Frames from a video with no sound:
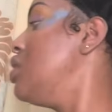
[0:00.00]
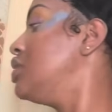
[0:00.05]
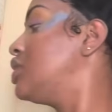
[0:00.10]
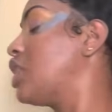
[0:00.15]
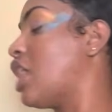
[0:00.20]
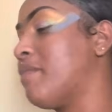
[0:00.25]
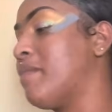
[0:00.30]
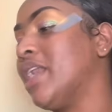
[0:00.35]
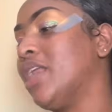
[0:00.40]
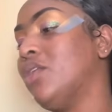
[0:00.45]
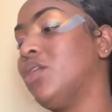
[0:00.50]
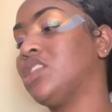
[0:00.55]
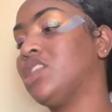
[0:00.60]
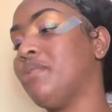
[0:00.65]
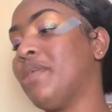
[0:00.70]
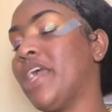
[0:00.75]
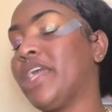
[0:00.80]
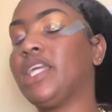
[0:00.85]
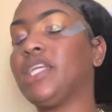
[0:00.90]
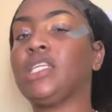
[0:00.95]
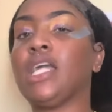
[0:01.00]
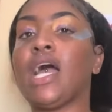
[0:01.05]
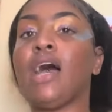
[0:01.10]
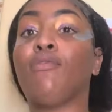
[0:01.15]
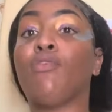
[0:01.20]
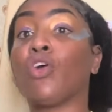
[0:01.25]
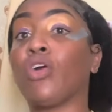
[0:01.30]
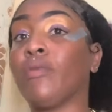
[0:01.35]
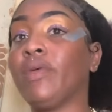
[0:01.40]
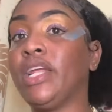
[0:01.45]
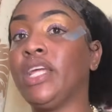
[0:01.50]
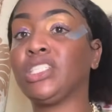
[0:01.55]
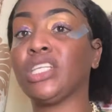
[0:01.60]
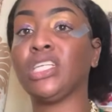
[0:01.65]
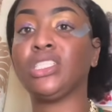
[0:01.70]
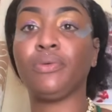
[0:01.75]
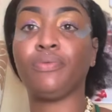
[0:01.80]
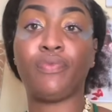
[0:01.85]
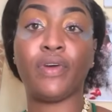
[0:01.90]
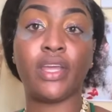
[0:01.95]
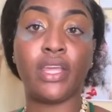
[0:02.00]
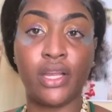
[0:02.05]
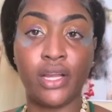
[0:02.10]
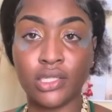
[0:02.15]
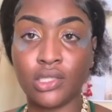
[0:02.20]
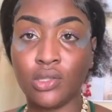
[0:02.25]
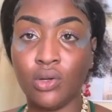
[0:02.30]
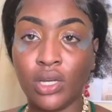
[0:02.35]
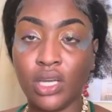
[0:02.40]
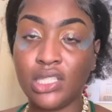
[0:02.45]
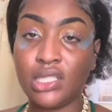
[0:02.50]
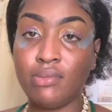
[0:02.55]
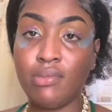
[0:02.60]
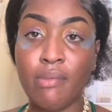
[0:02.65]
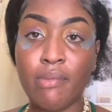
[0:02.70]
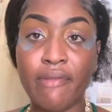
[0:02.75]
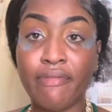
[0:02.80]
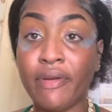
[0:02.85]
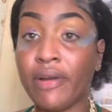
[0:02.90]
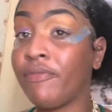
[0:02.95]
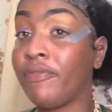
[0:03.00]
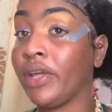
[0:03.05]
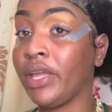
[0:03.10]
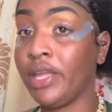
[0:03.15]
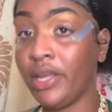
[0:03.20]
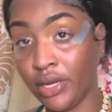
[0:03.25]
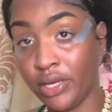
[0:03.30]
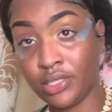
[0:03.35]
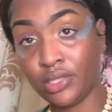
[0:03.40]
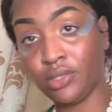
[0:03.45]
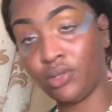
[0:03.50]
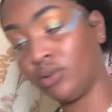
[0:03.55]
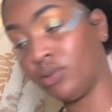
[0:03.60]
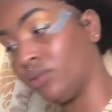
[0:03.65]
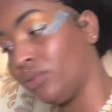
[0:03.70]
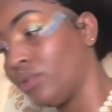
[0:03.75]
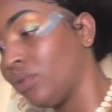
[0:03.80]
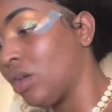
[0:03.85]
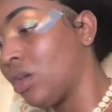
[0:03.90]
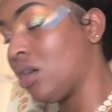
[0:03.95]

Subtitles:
So everybody knows that me and Kitty have our relationship for years now. Kitty been my friend for years now.